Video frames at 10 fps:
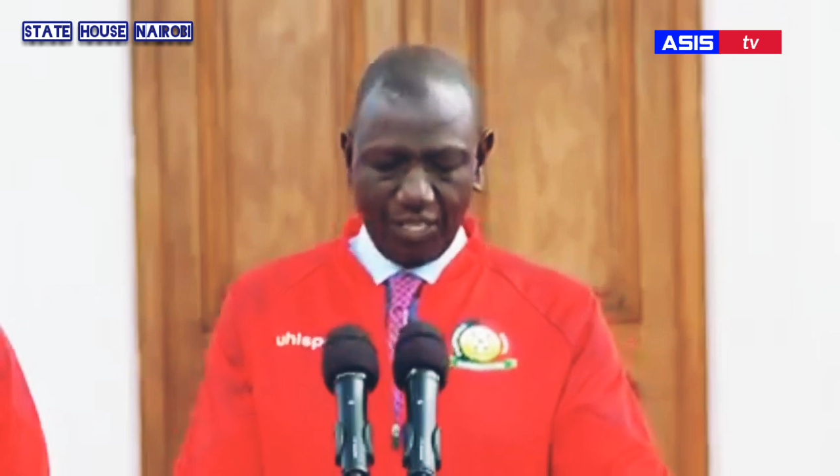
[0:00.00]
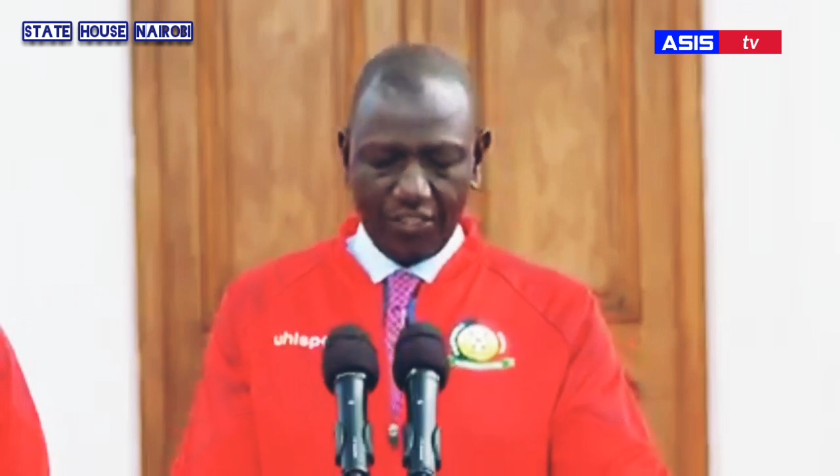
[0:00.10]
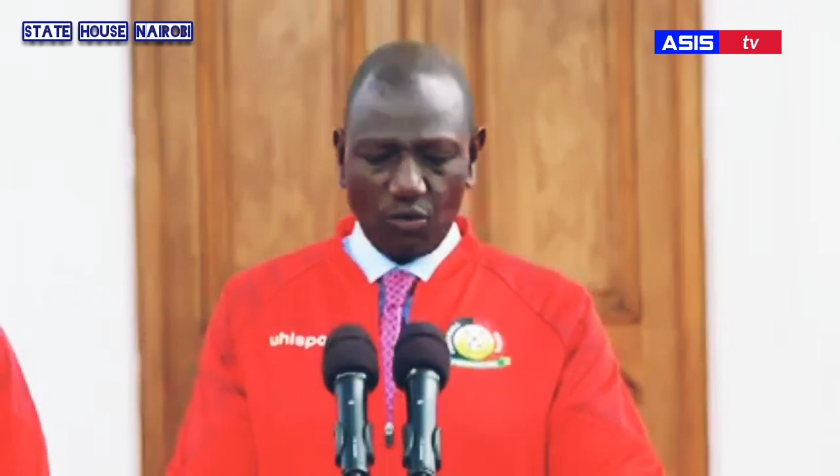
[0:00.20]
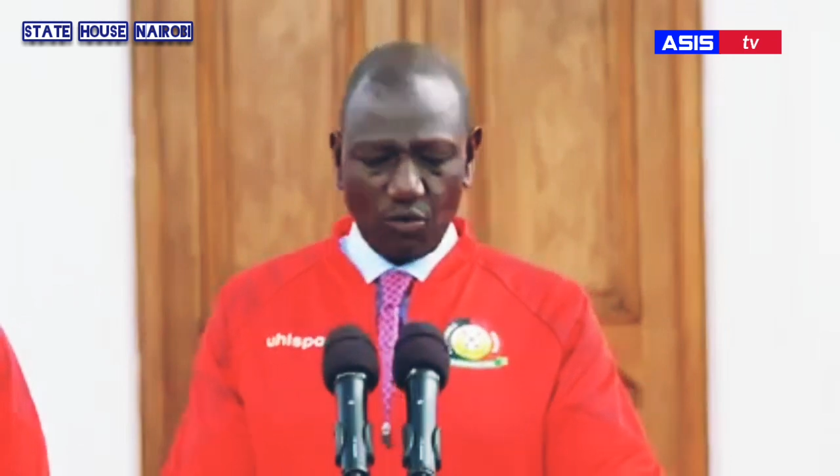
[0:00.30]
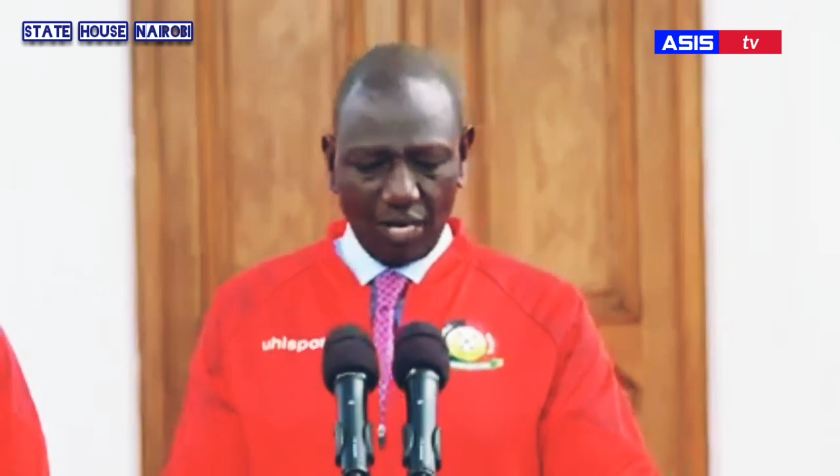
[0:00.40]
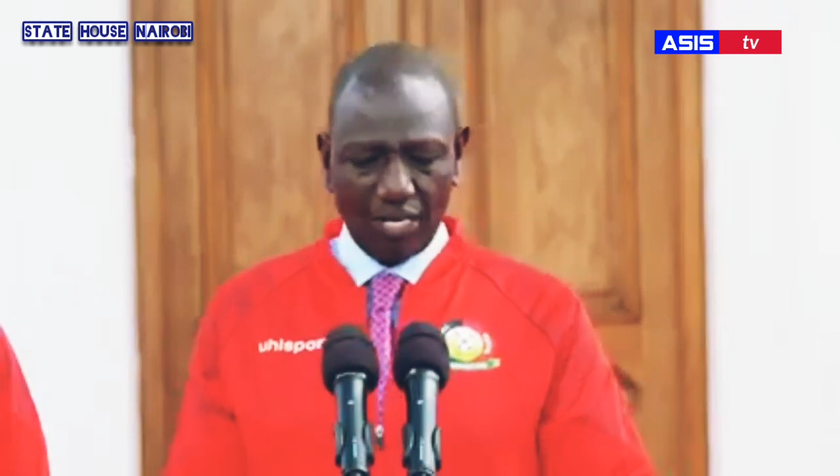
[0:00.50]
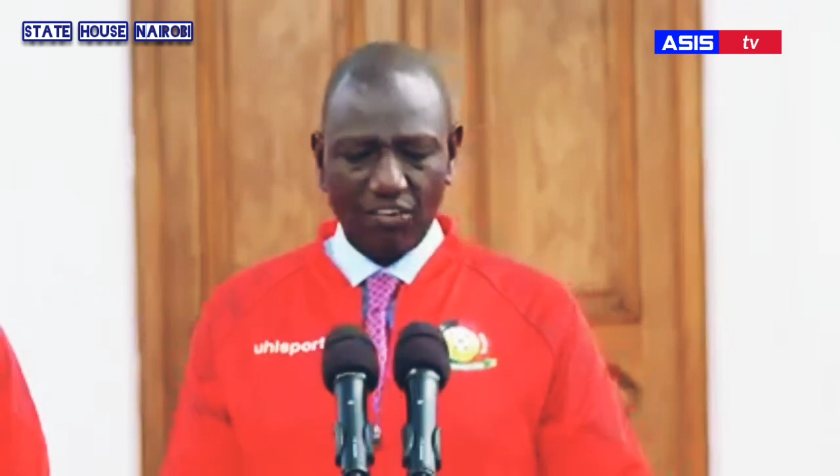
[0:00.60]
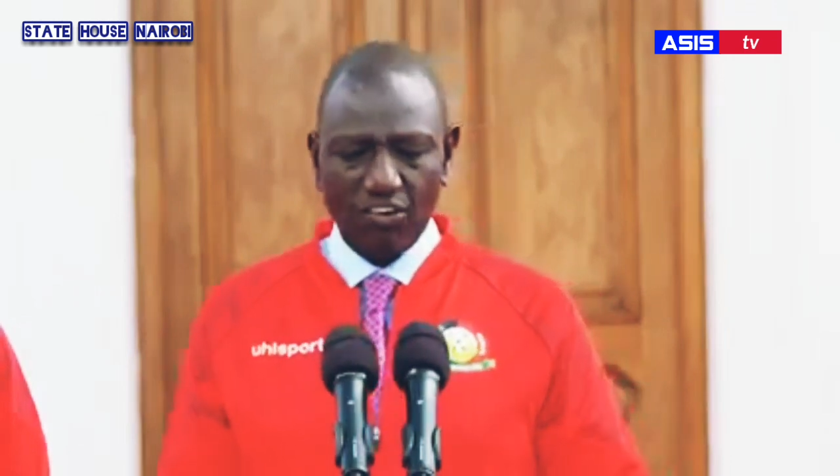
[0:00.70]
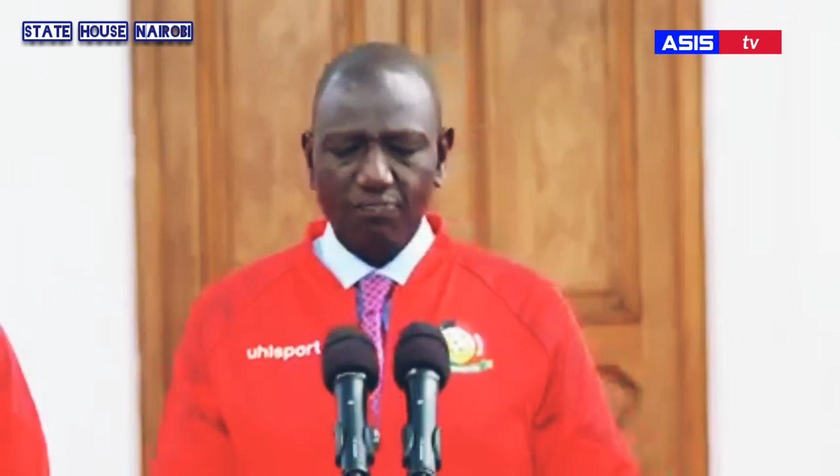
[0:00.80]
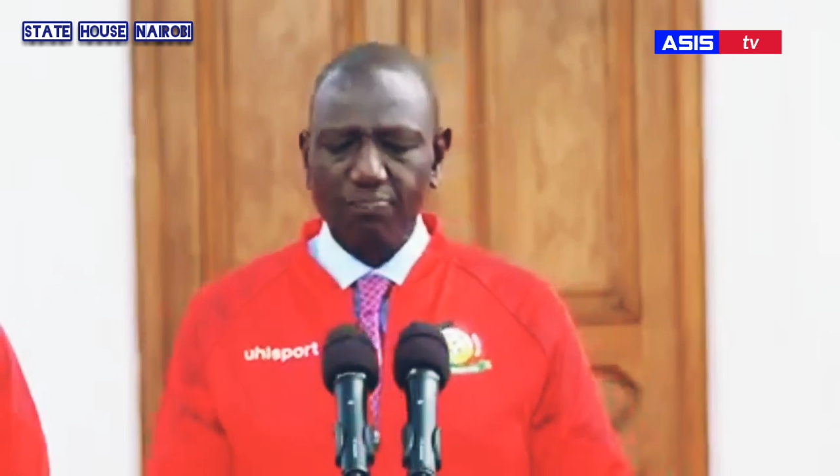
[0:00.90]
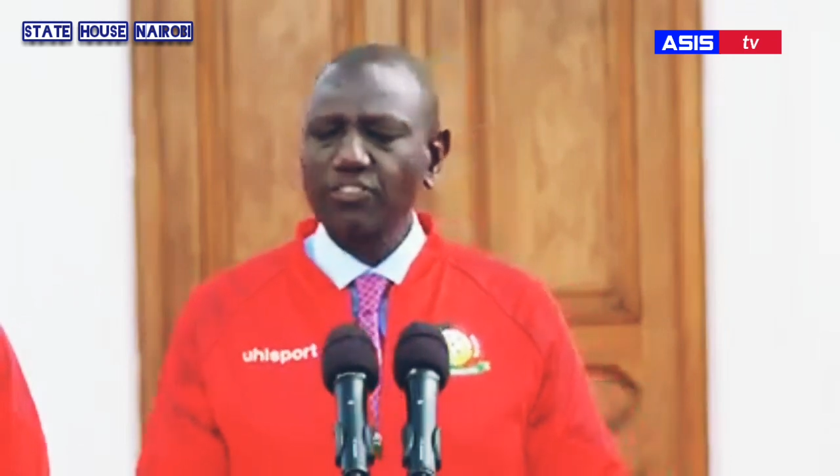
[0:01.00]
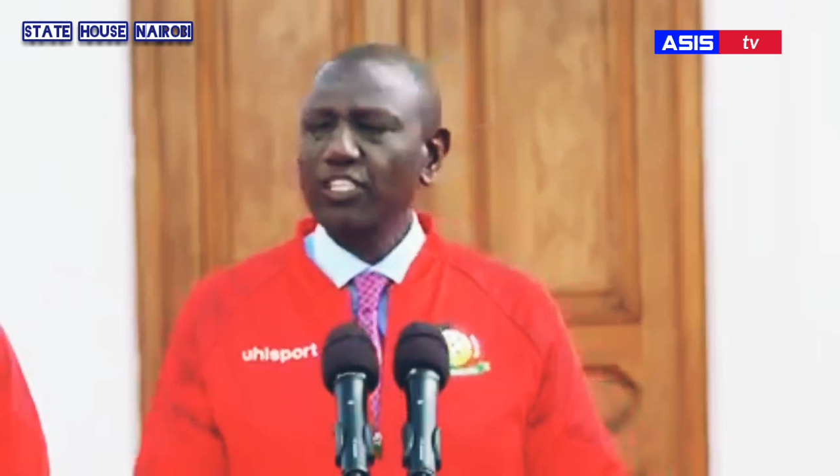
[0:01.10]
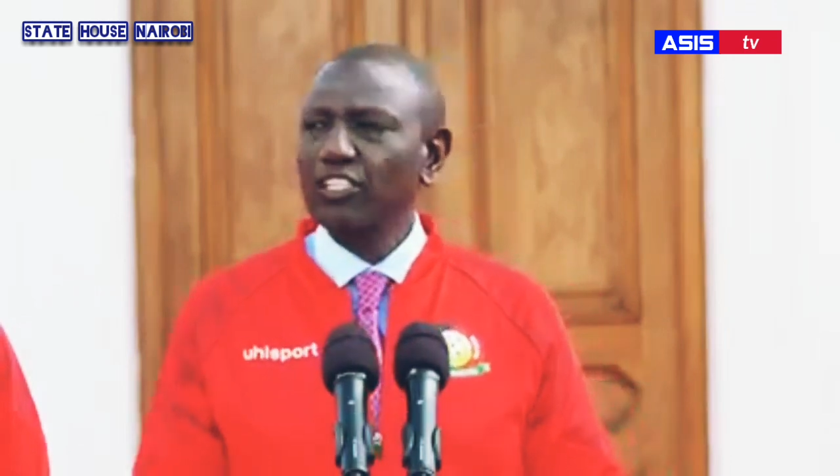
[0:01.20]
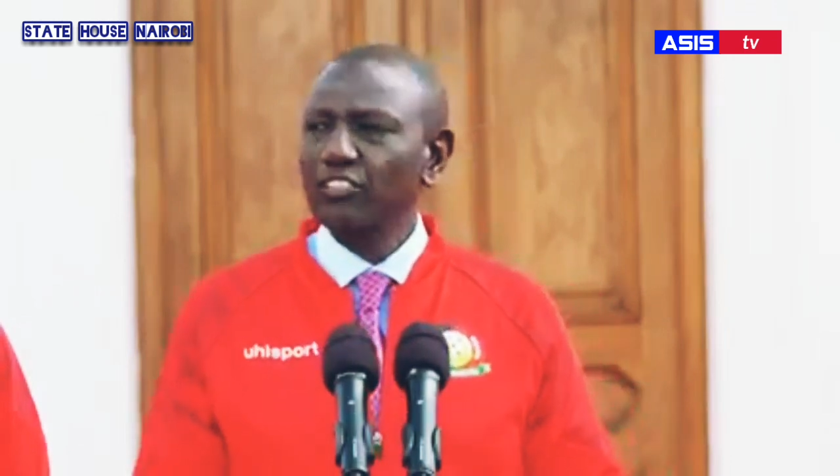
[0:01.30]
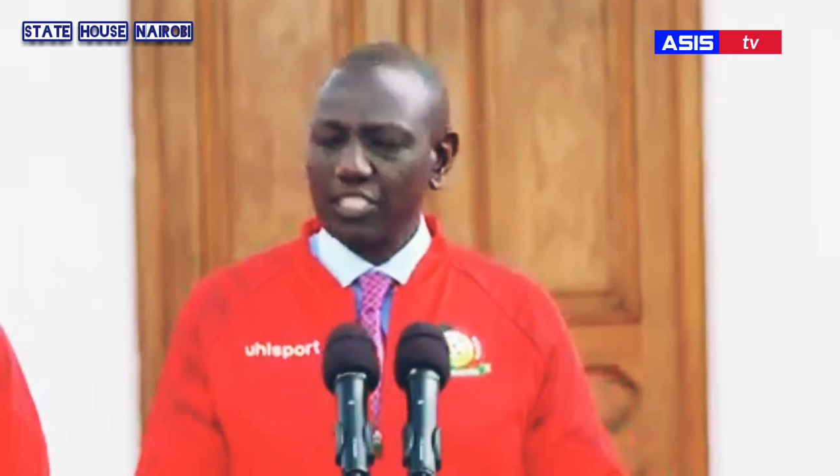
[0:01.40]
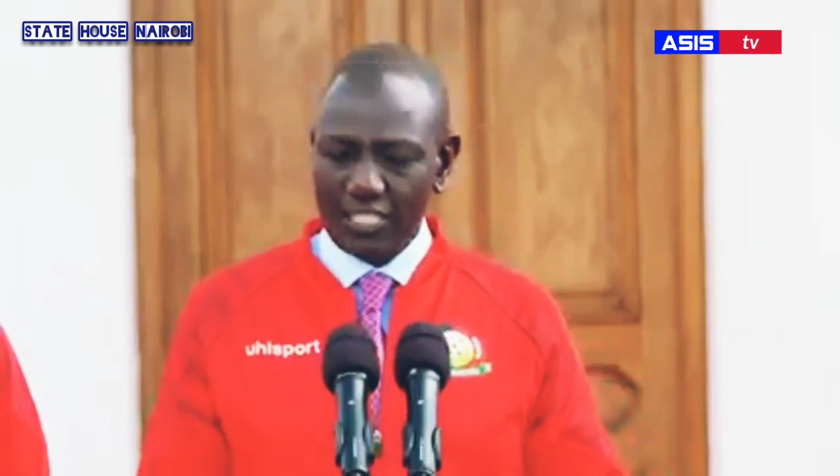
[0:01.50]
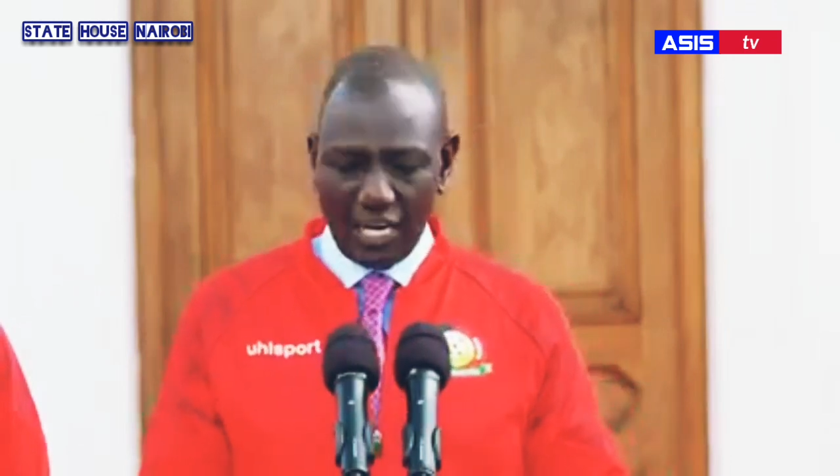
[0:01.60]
The work of prosecuting